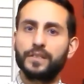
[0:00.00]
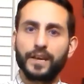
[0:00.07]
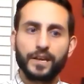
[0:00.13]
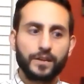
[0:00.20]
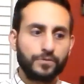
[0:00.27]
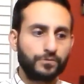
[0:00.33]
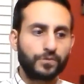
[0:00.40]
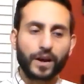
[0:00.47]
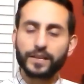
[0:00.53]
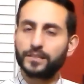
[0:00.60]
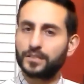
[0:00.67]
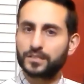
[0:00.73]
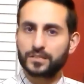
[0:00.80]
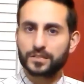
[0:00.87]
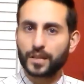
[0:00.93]
They
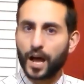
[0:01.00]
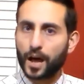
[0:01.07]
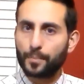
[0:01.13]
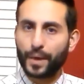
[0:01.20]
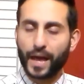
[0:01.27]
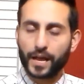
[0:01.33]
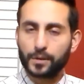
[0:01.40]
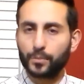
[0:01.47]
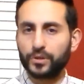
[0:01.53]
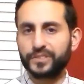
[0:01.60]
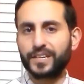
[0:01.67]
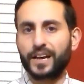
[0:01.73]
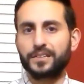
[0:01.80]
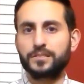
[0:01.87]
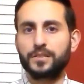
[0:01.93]
fight to stop animal
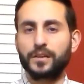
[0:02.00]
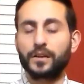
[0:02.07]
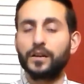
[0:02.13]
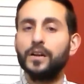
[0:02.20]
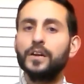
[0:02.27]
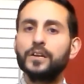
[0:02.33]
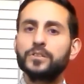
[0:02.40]
testing.